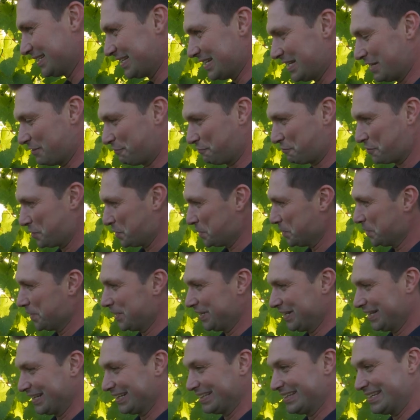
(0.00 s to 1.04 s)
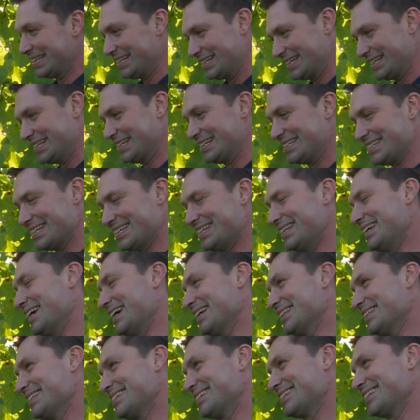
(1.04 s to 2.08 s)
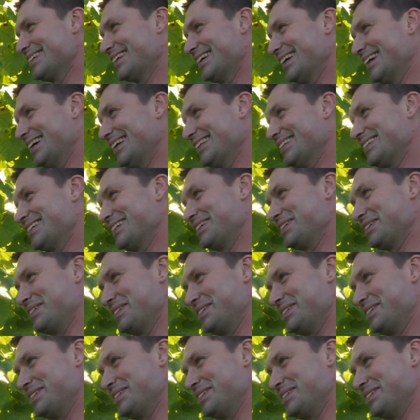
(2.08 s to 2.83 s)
see the fruit, you can nearly see the end. And so